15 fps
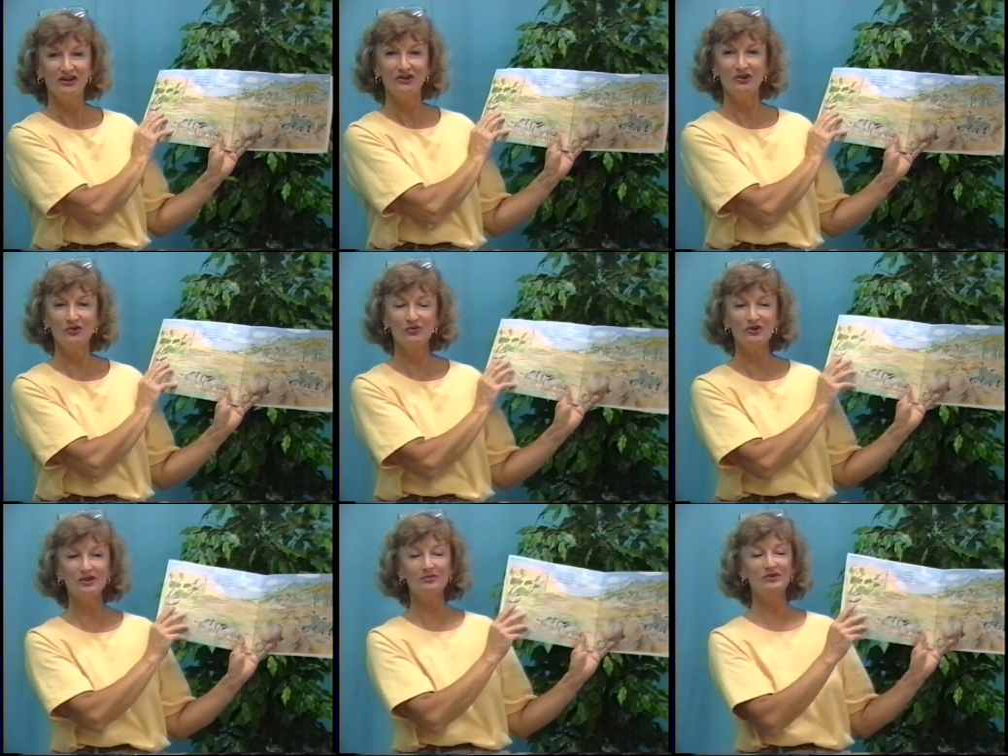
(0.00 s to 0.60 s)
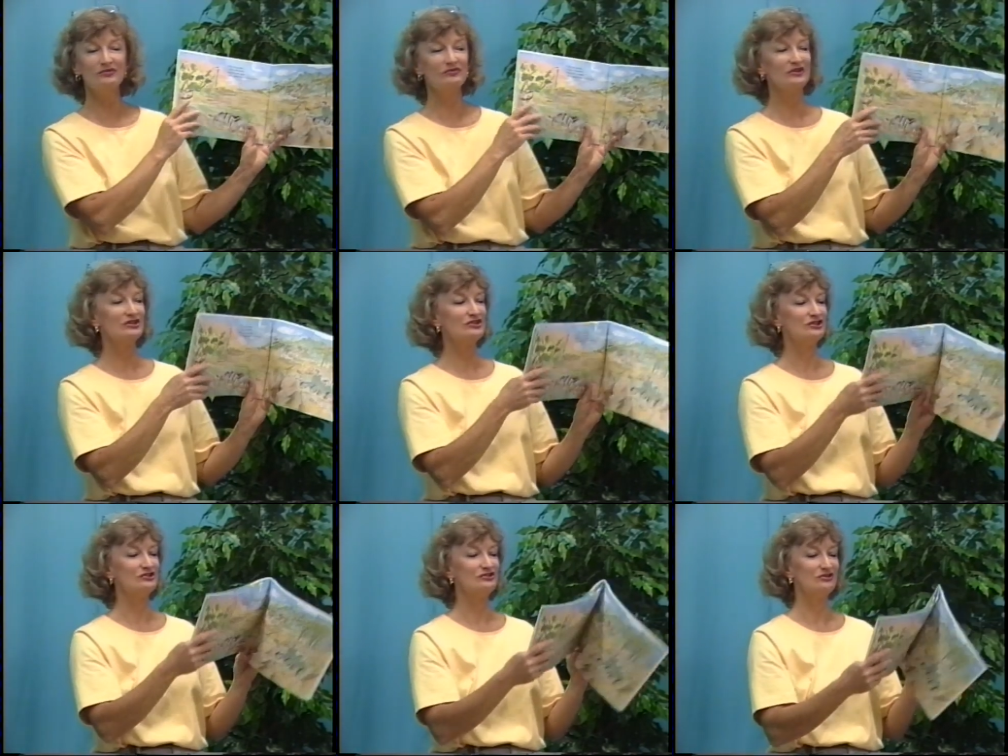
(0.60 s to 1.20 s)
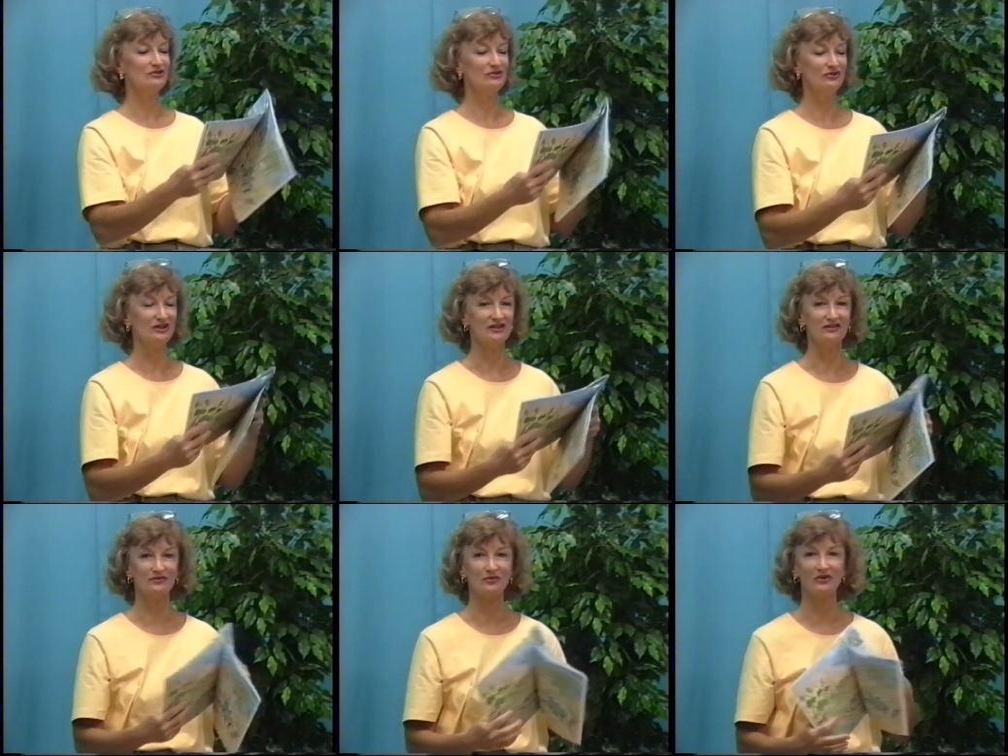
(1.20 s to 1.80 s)
You know, wouldn't it be fun to do
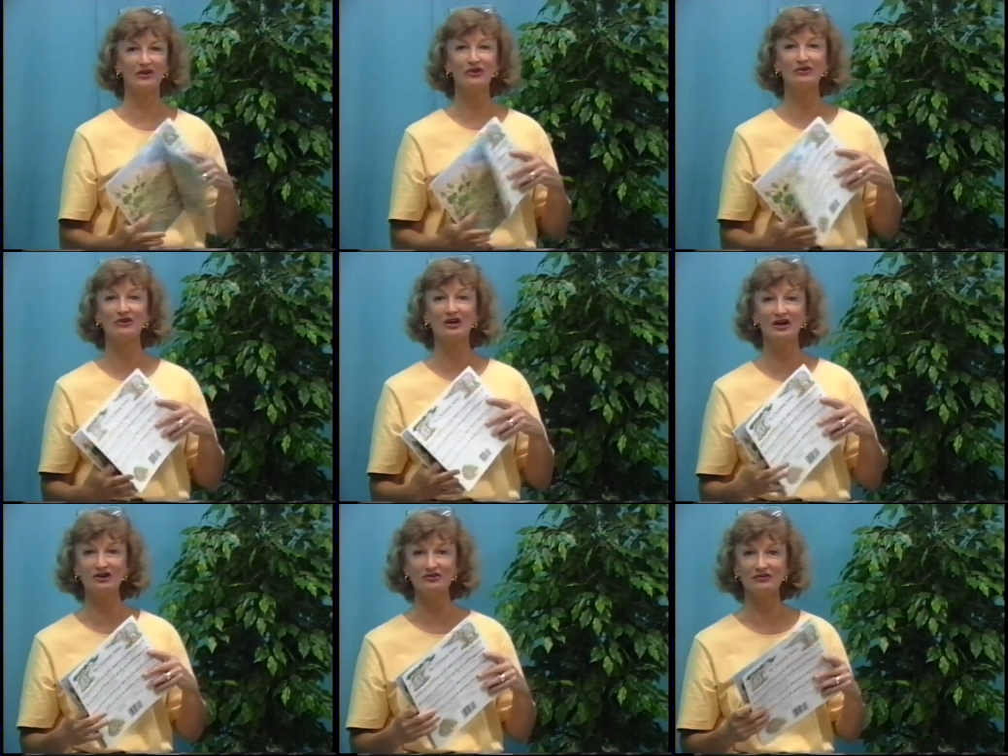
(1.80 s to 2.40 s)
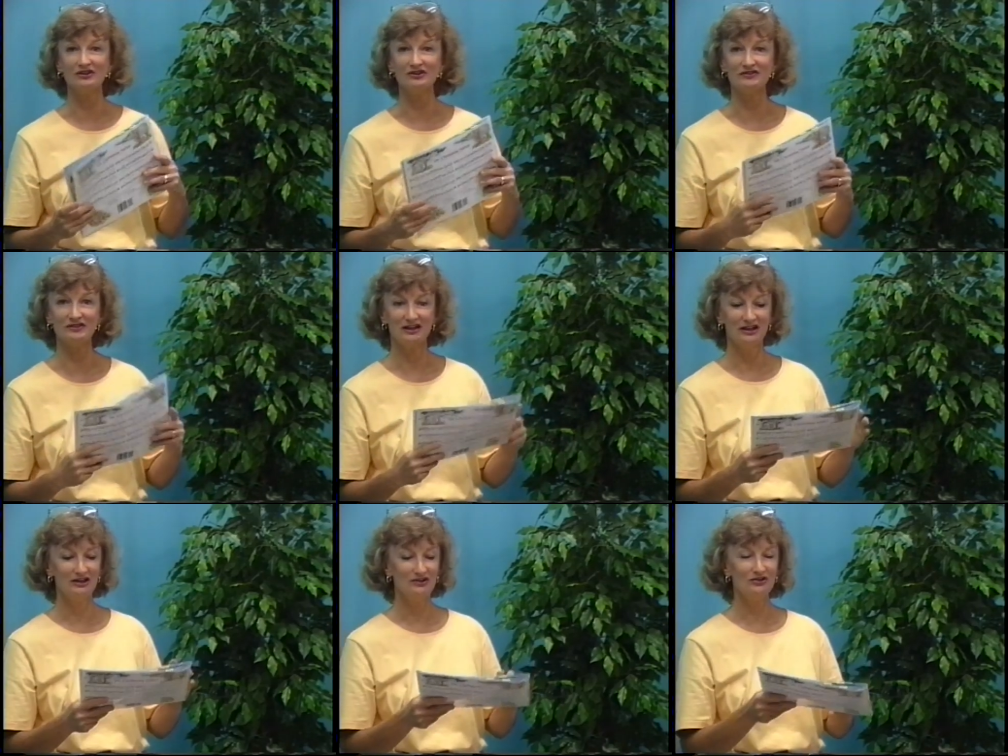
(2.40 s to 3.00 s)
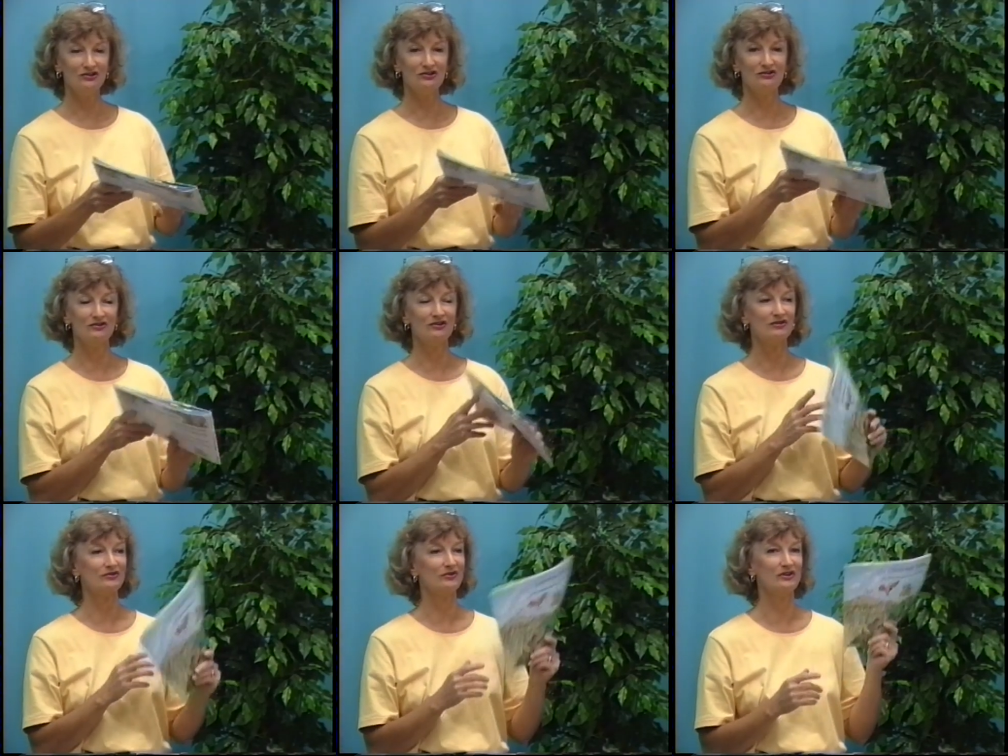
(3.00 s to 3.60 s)
this with other countries? You could
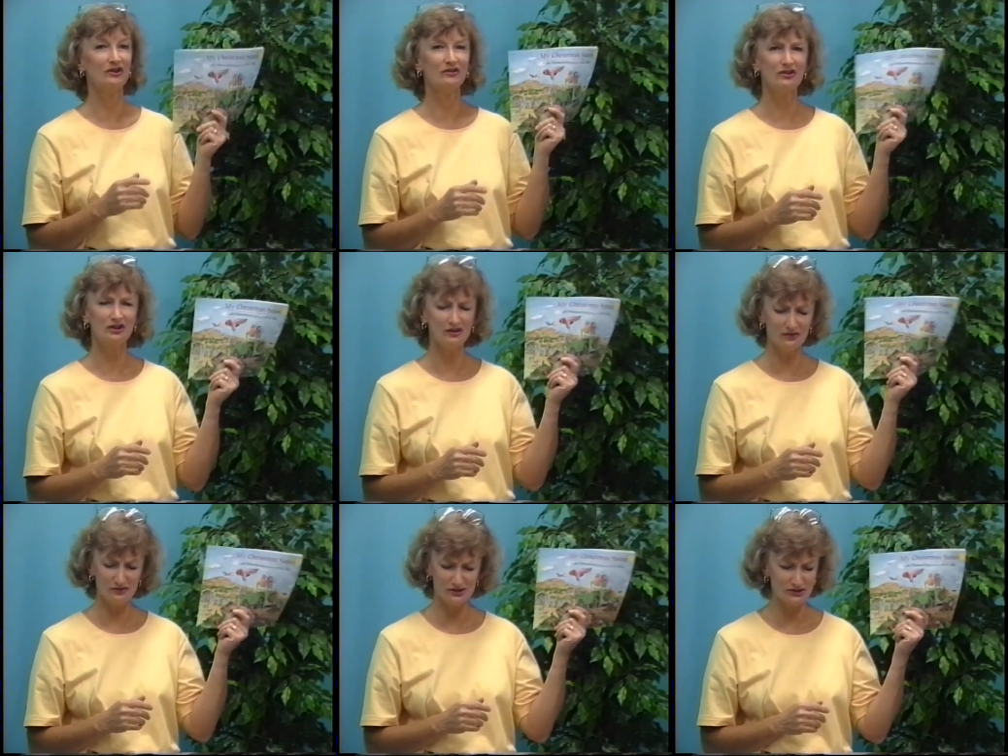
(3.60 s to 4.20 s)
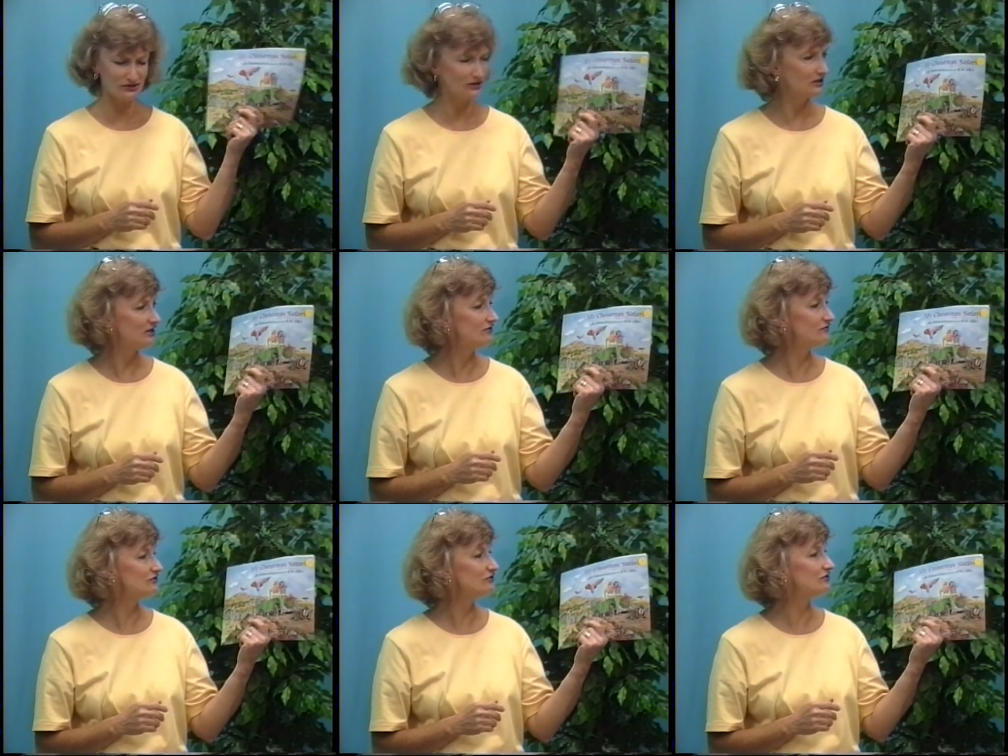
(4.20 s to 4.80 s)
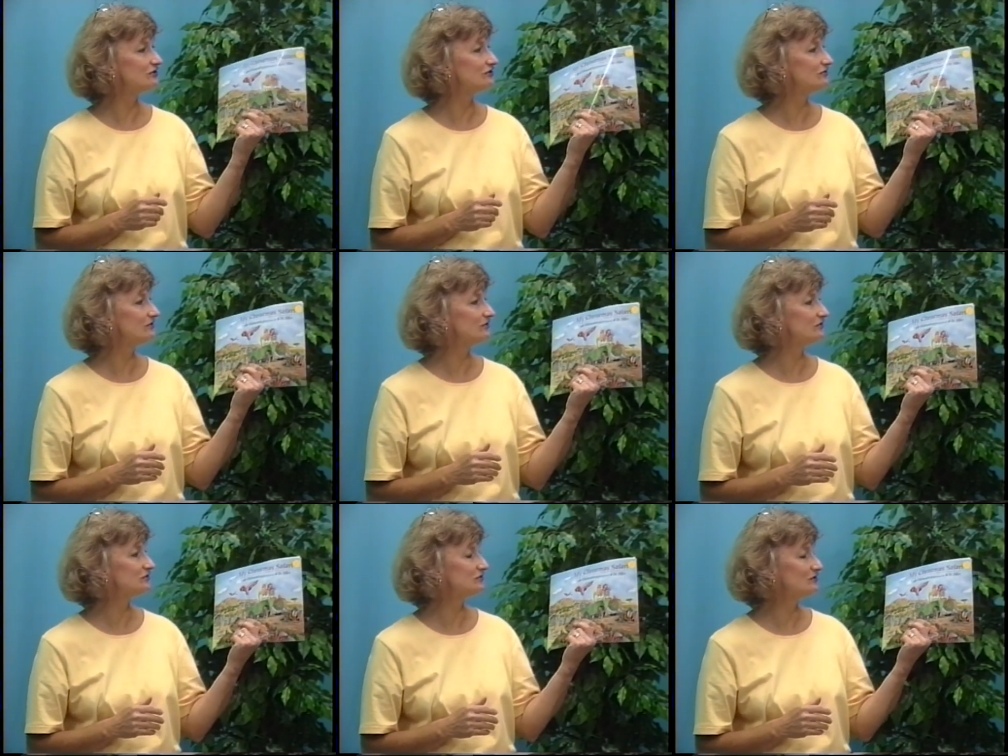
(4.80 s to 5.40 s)
do this with other country, countries. You could do it
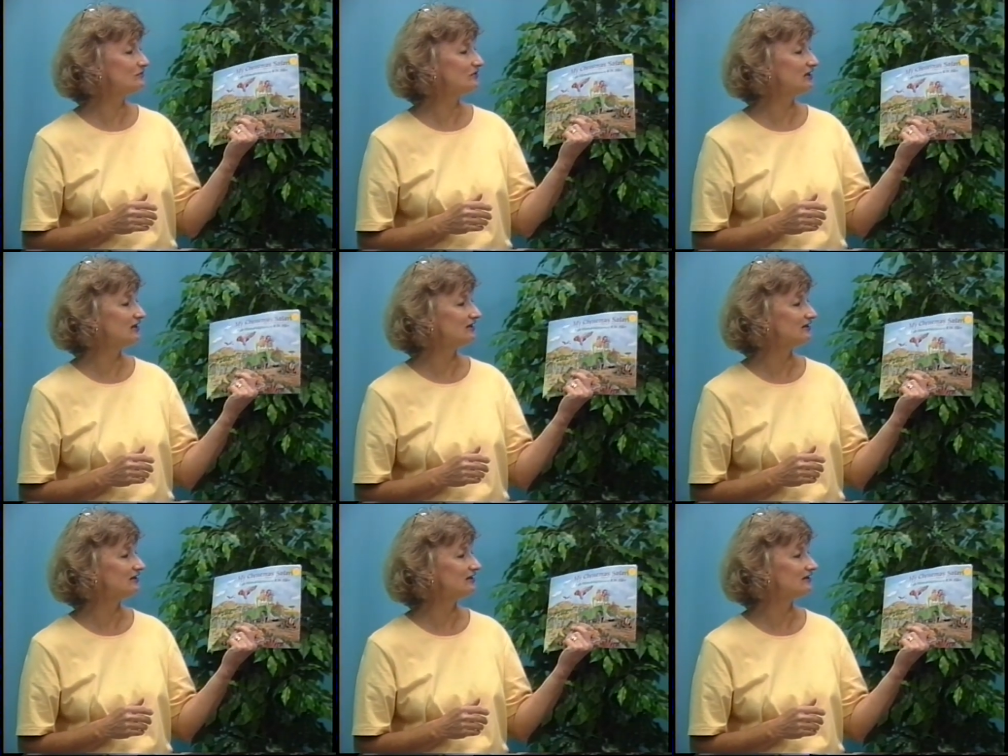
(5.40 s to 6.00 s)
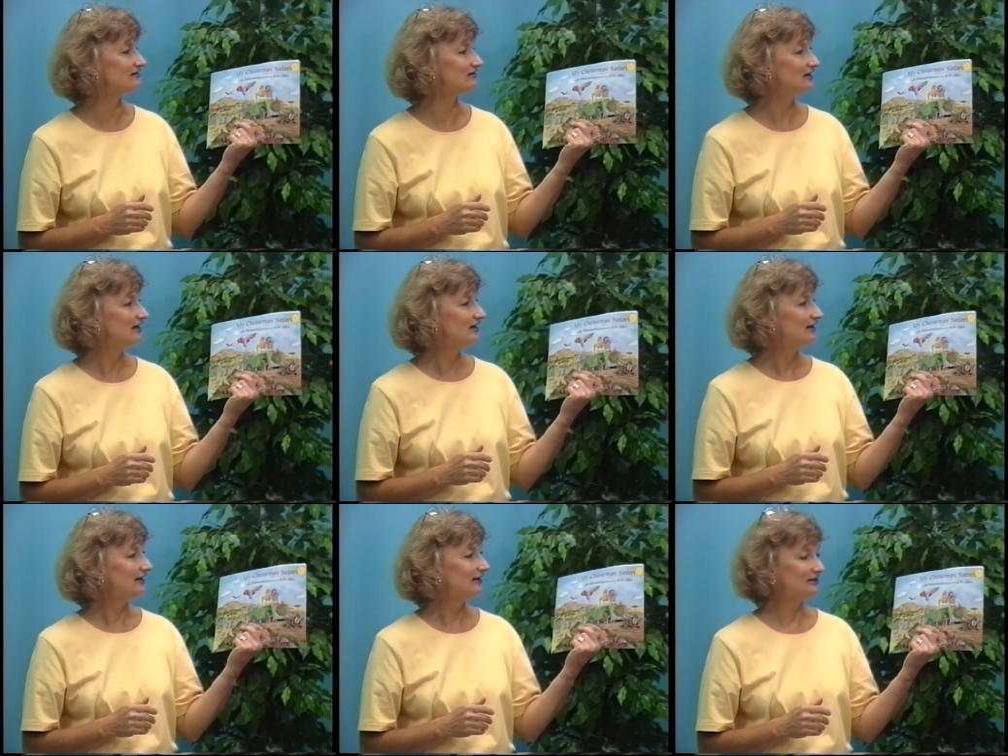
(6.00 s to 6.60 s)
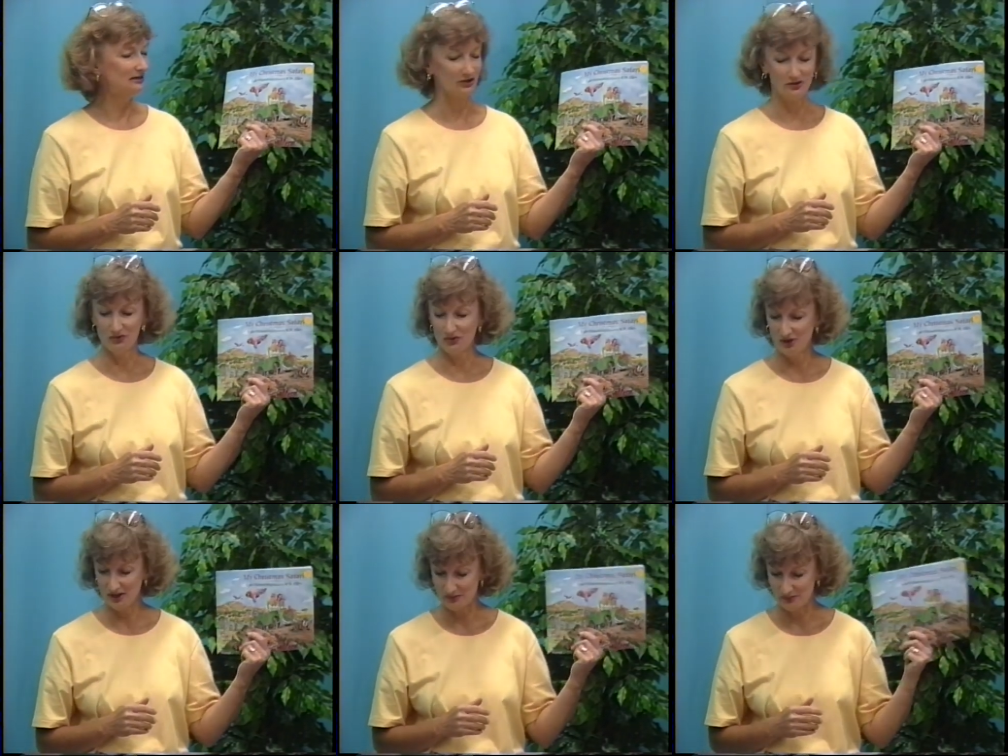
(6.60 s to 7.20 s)
with so many things. Uh, a
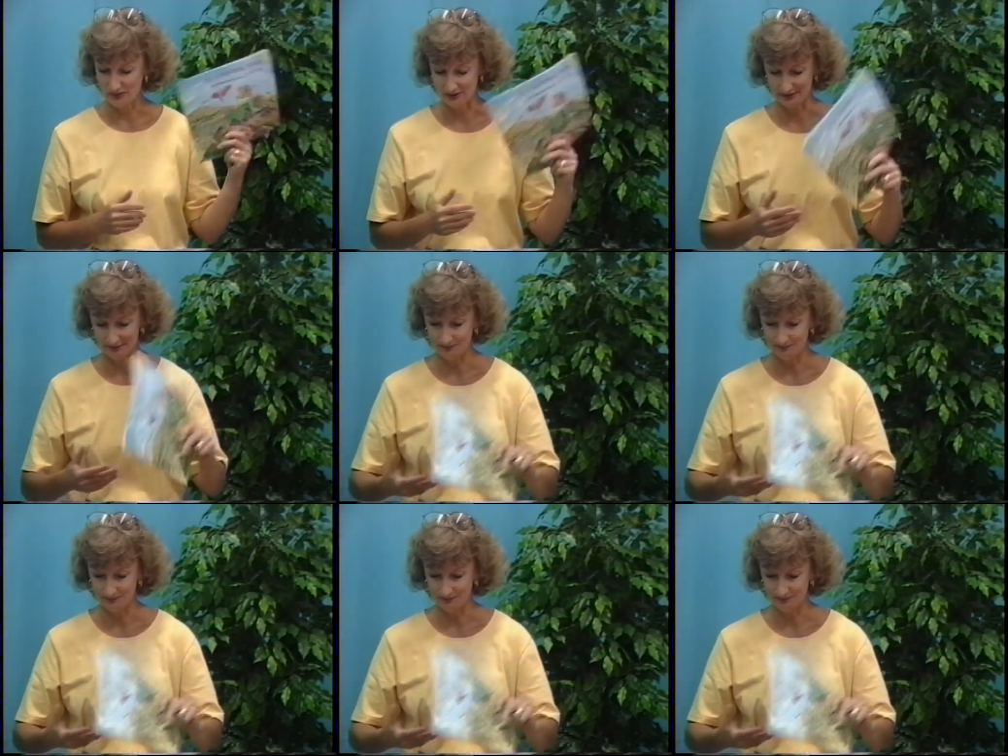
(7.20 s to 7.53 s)
great book.